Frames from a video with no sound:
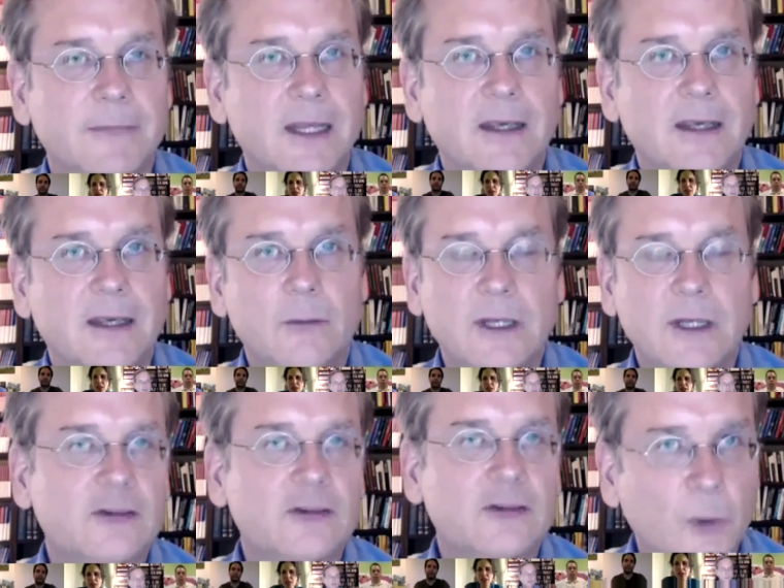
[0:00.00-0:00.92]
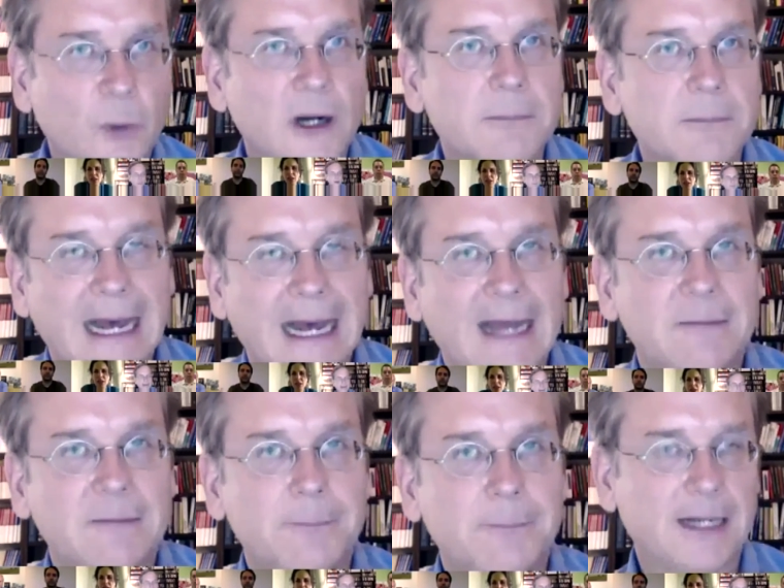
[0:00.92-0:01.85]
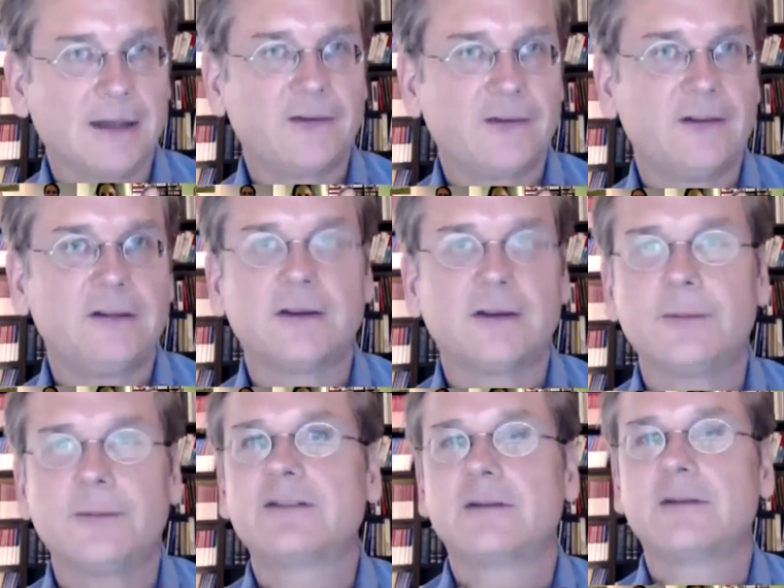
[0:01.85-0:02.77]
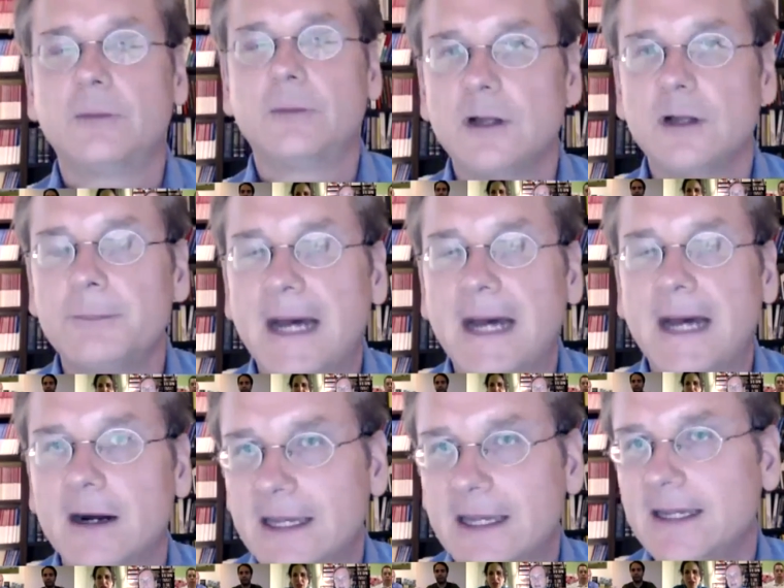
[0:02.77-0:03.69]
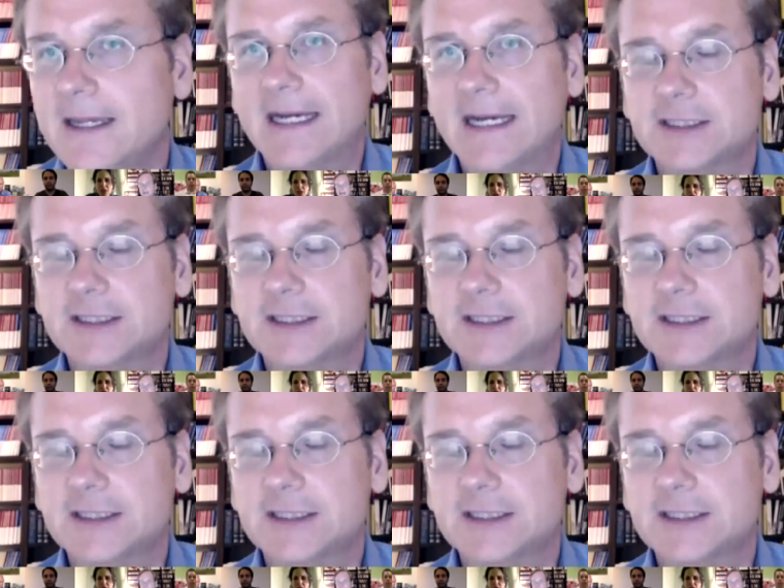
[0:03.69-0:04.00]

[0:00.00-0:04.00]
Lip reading: We export bad policy to the rest of the world by our inaction,